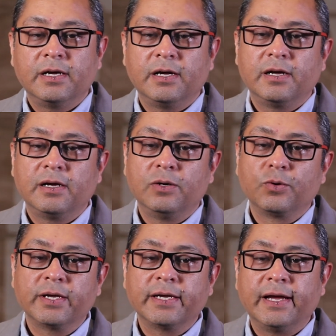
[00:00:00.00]

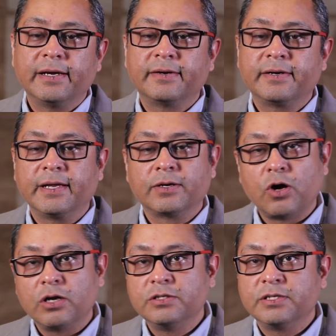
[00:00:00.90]
looking at
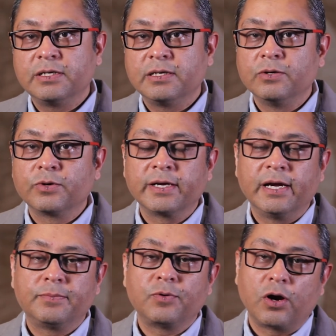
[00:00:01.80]
technology, looking
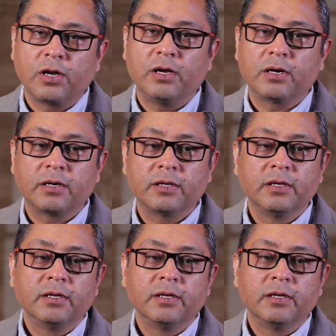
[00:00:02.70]
at product,